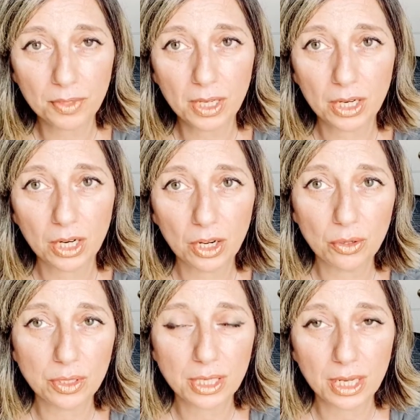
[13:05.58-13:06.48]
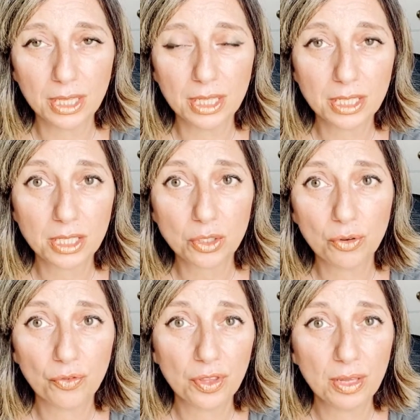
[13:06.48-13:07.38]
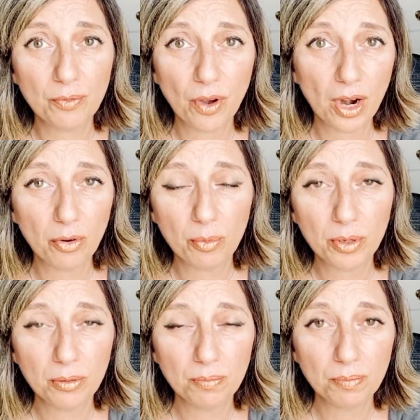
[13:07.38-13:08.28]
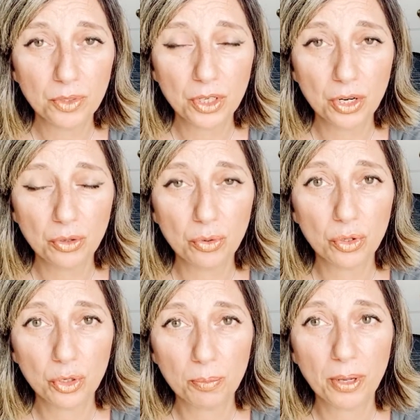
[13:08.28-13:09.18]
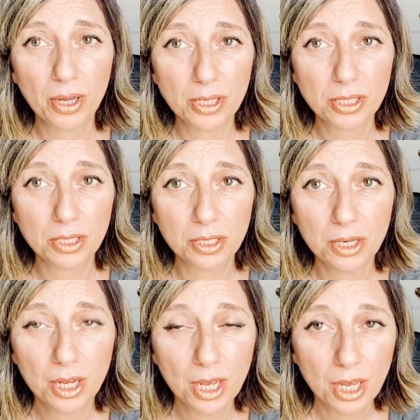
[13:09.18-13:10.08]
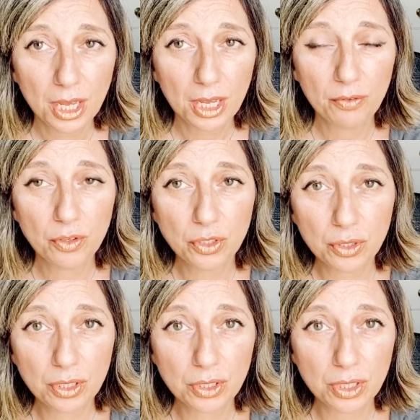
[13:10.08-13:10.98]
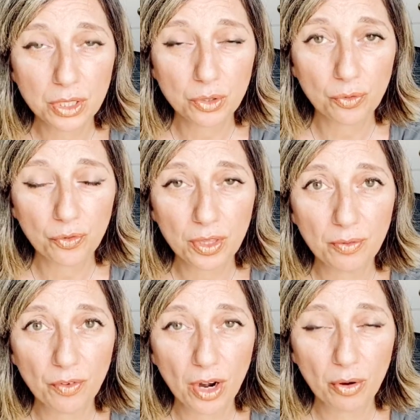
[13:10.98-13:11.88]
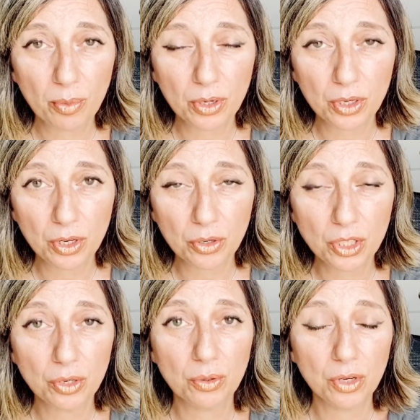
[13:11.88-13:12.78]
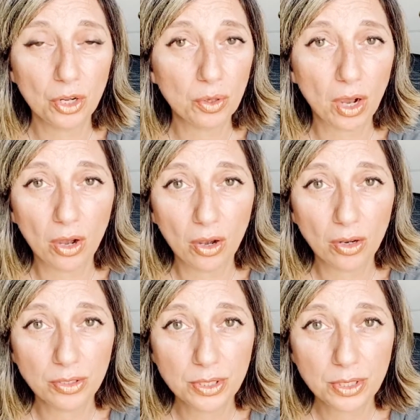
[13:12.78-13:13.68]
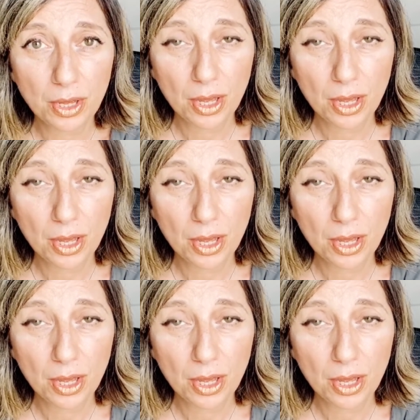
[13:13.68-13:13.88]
cloaked in this. It's good for the environment. You're a good person if you do this because it's good for the environment. You don't, no cars.